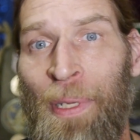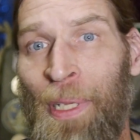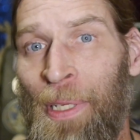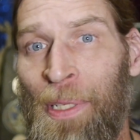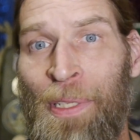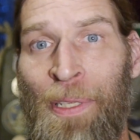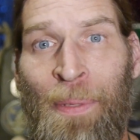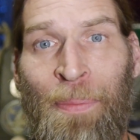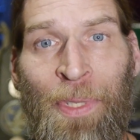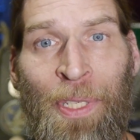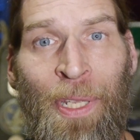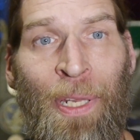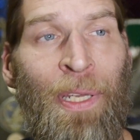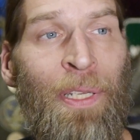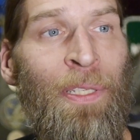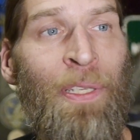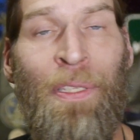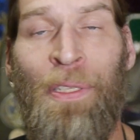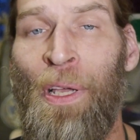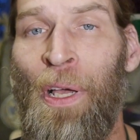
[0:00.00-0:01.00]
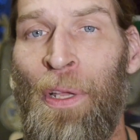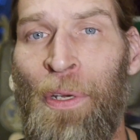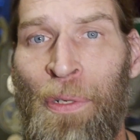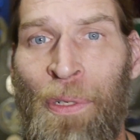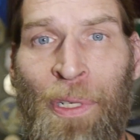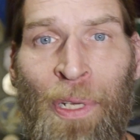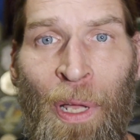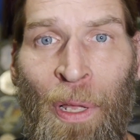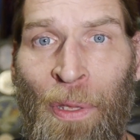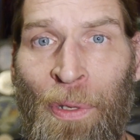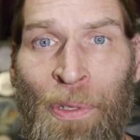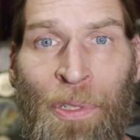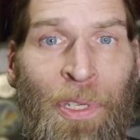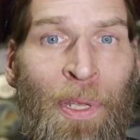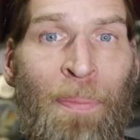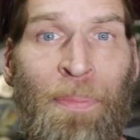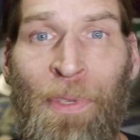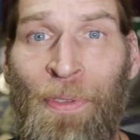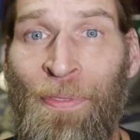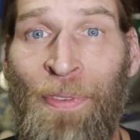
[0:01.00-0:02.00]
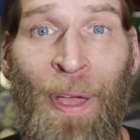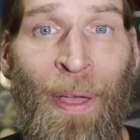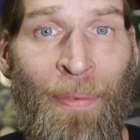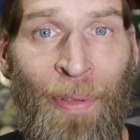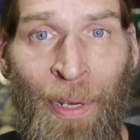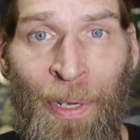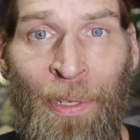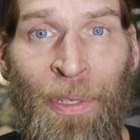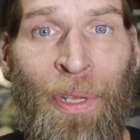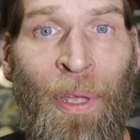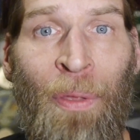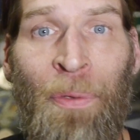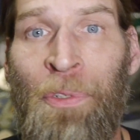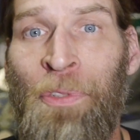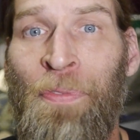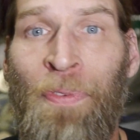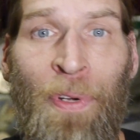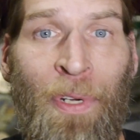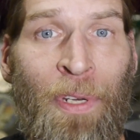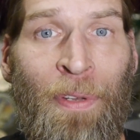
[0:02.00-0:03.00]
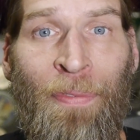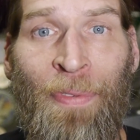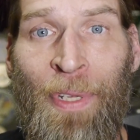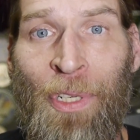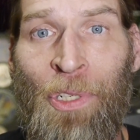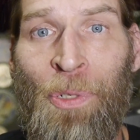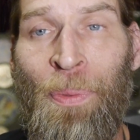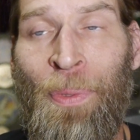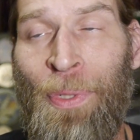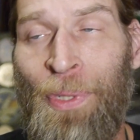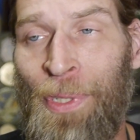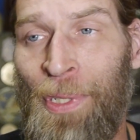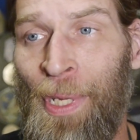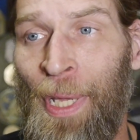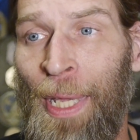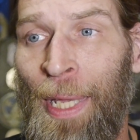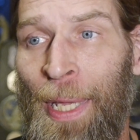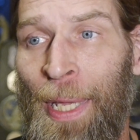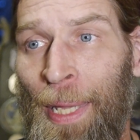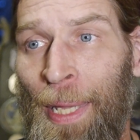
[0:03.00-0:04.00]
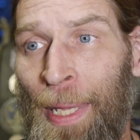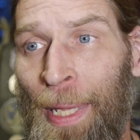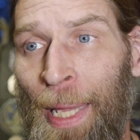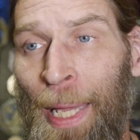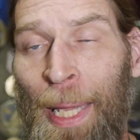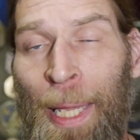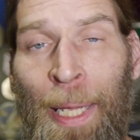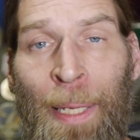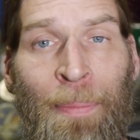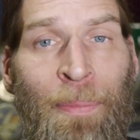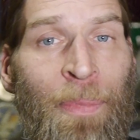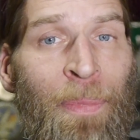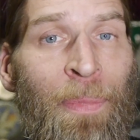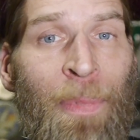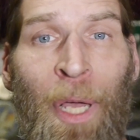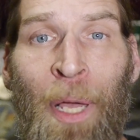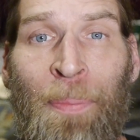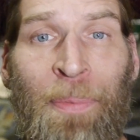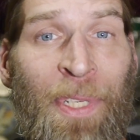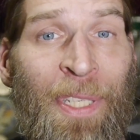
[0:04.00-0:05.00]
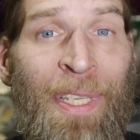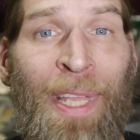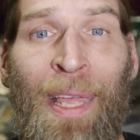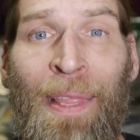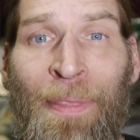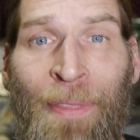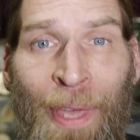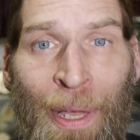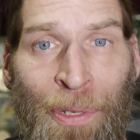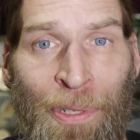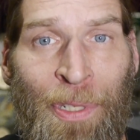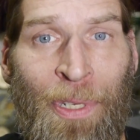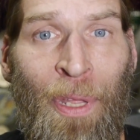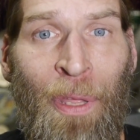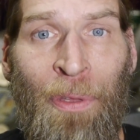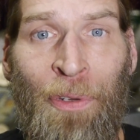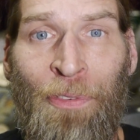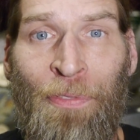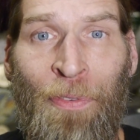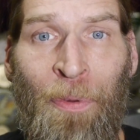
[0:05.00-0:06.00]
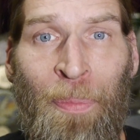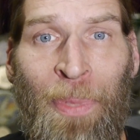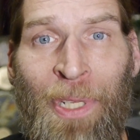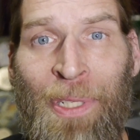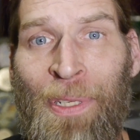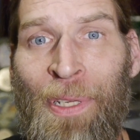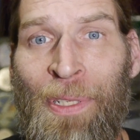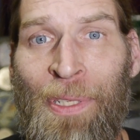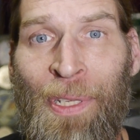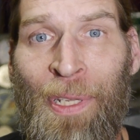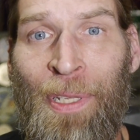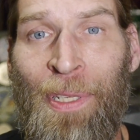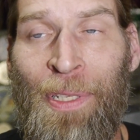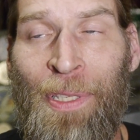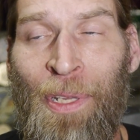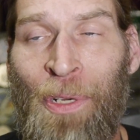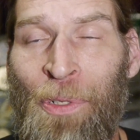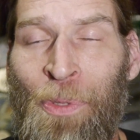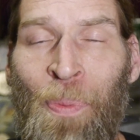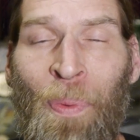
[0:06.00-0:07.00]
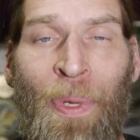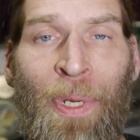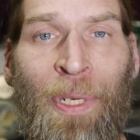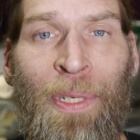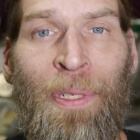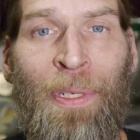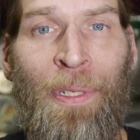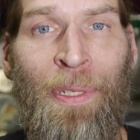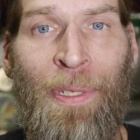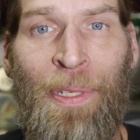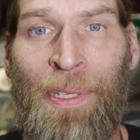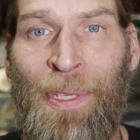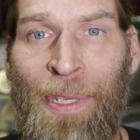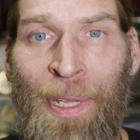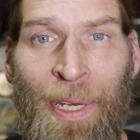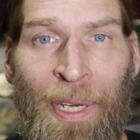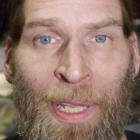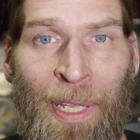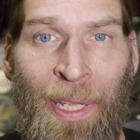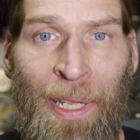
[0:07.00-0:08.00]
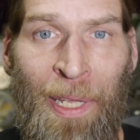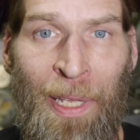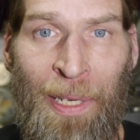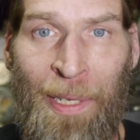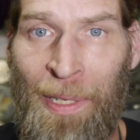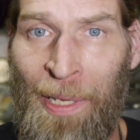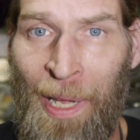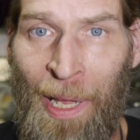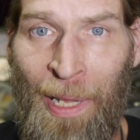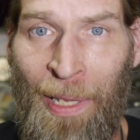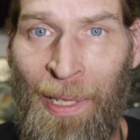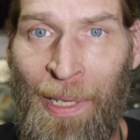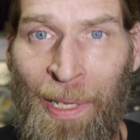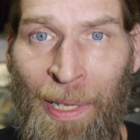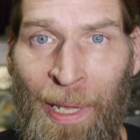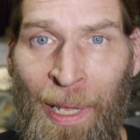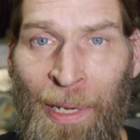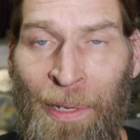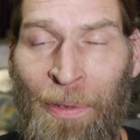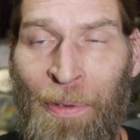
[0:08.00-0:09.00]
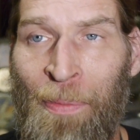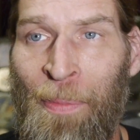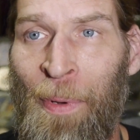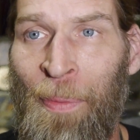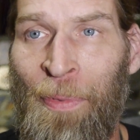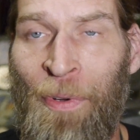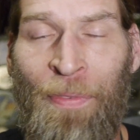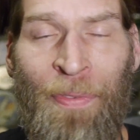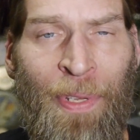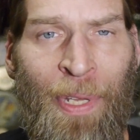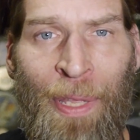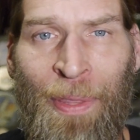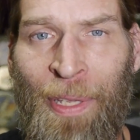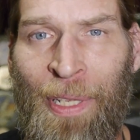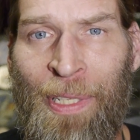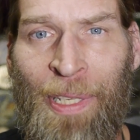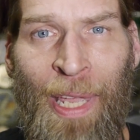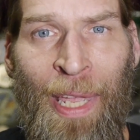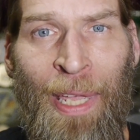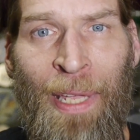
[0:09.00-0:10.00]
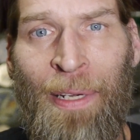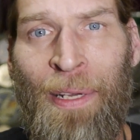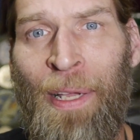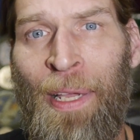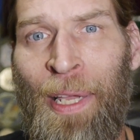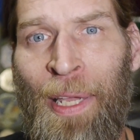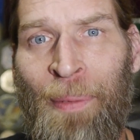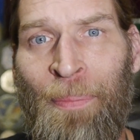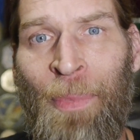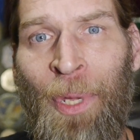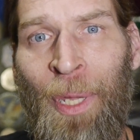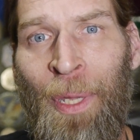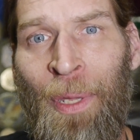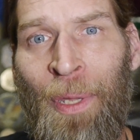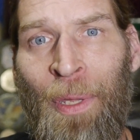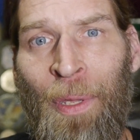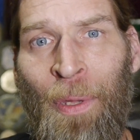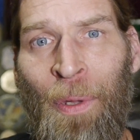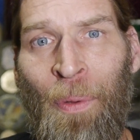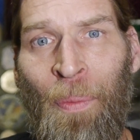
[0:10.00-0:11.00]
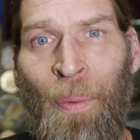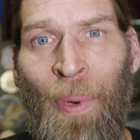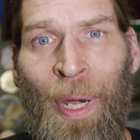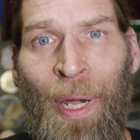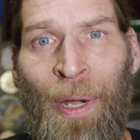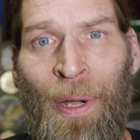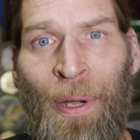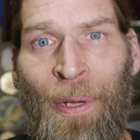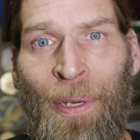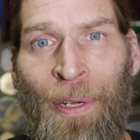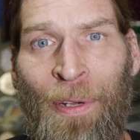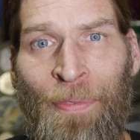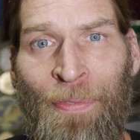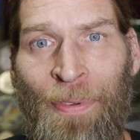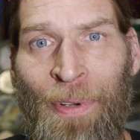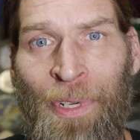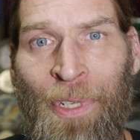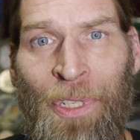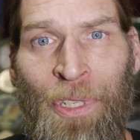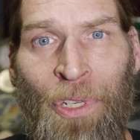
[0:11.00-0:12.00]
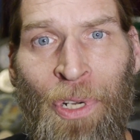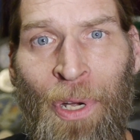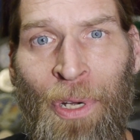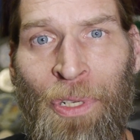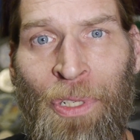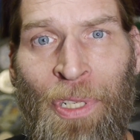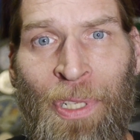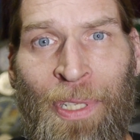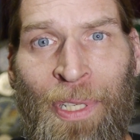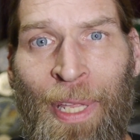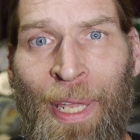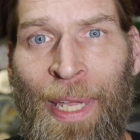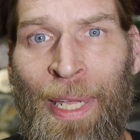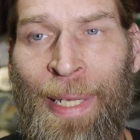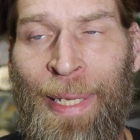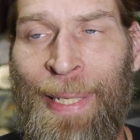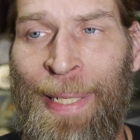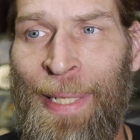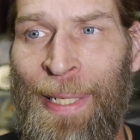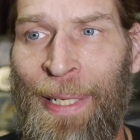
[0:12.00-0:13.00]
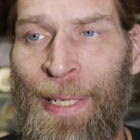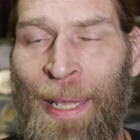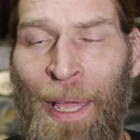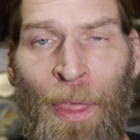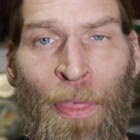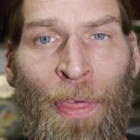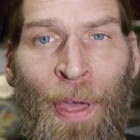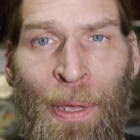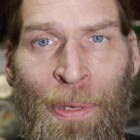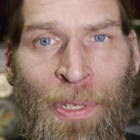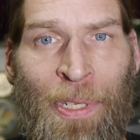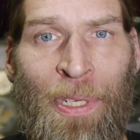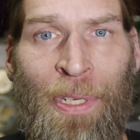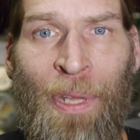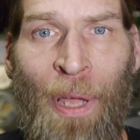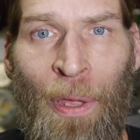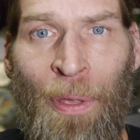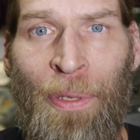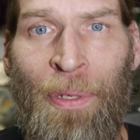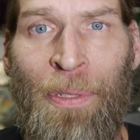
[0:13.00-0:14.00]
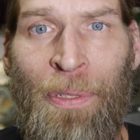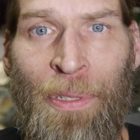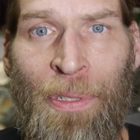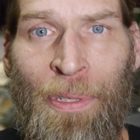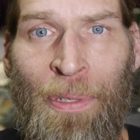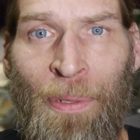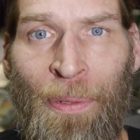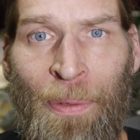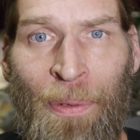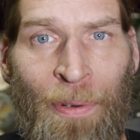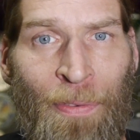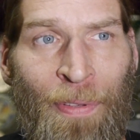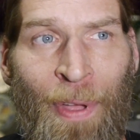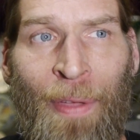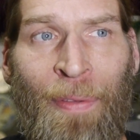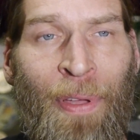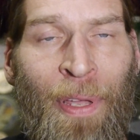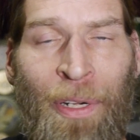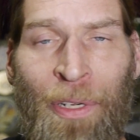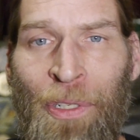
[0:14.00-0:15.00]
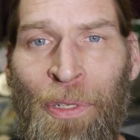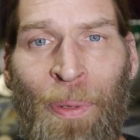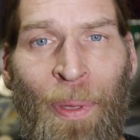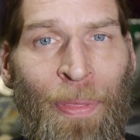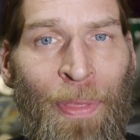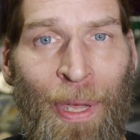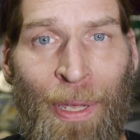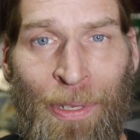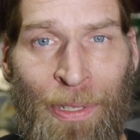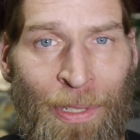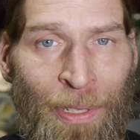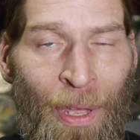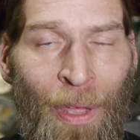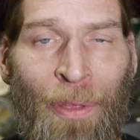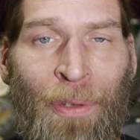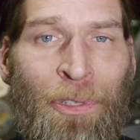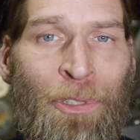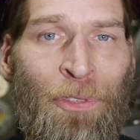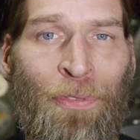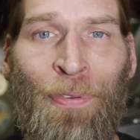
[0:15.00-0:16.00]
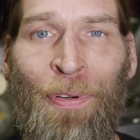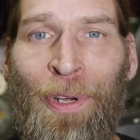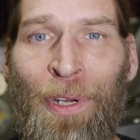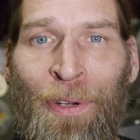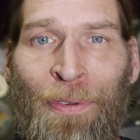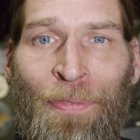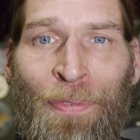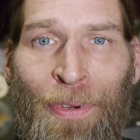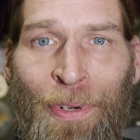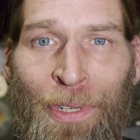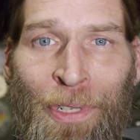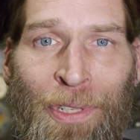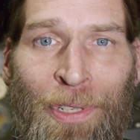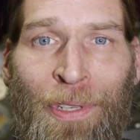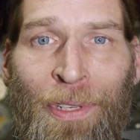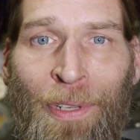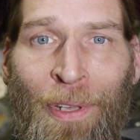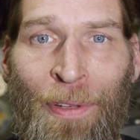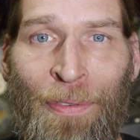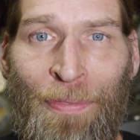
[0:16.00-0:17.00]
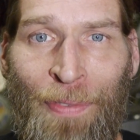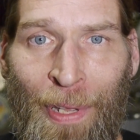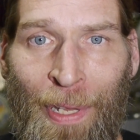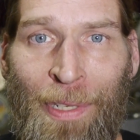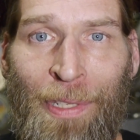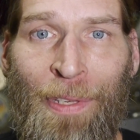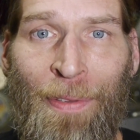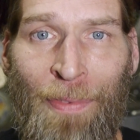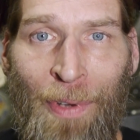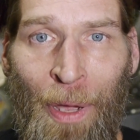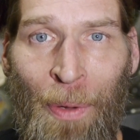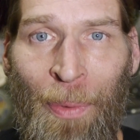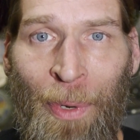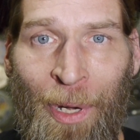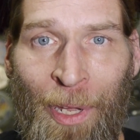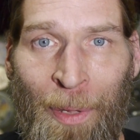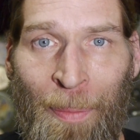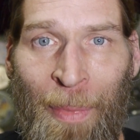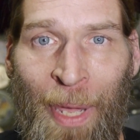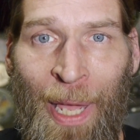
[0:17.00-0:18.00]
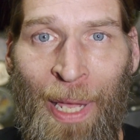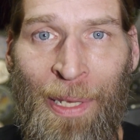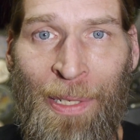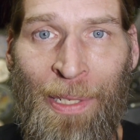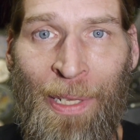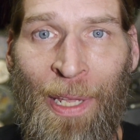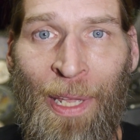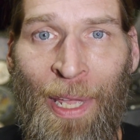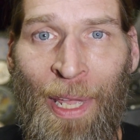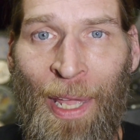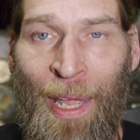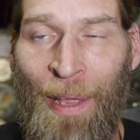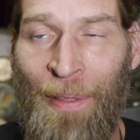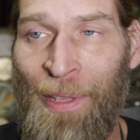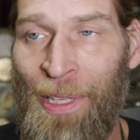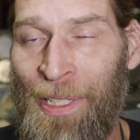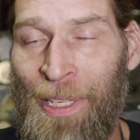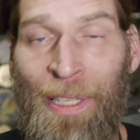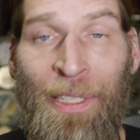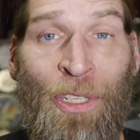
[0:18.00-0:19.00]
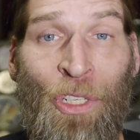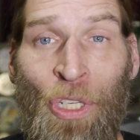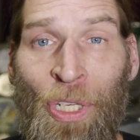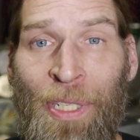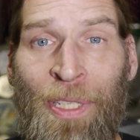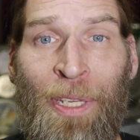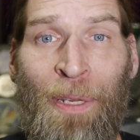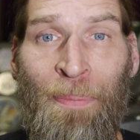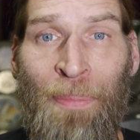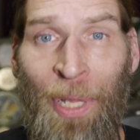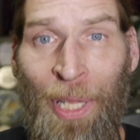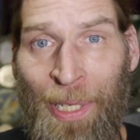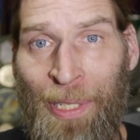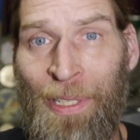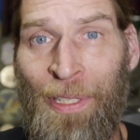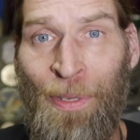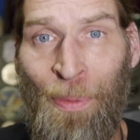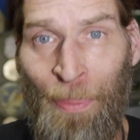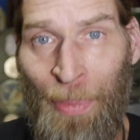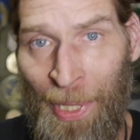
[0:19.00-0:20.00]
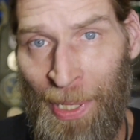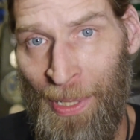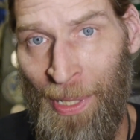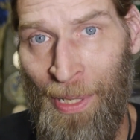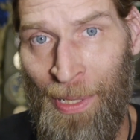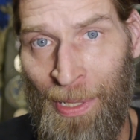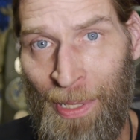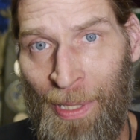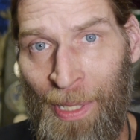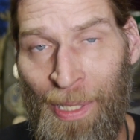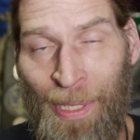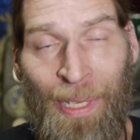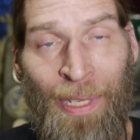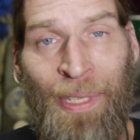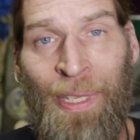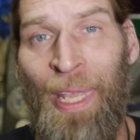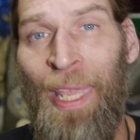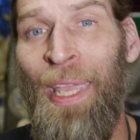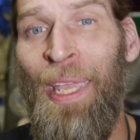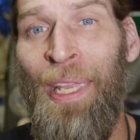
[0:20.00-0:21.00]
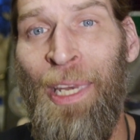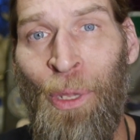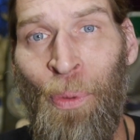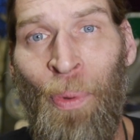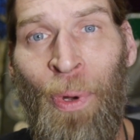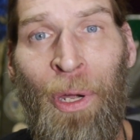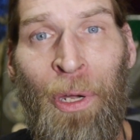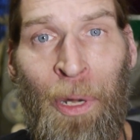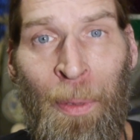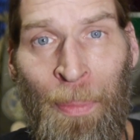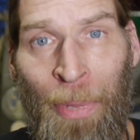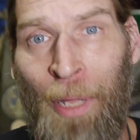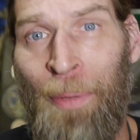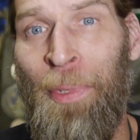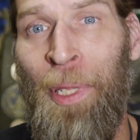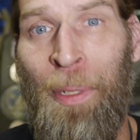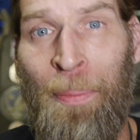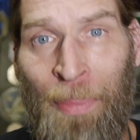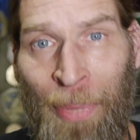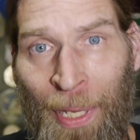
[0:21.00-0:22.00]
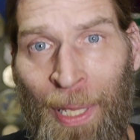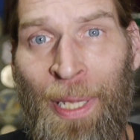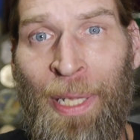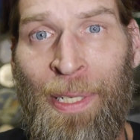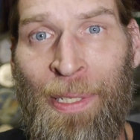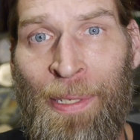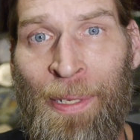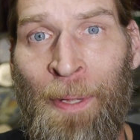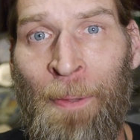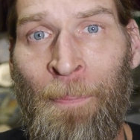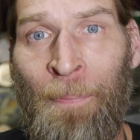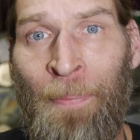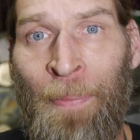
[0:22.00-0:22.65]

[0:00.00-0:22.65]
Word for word: In some cities, it's $100 up to $500 for individuals. Um, up to $10,000 for businesses. There's one city in Cali, I don't remember if it, I think it's Anaheim, where your first charge is like $1,000 or $500 to $1,000 for your first offense of not wearing a mask. And this isn't just in places of business. This is anywhere in a public place.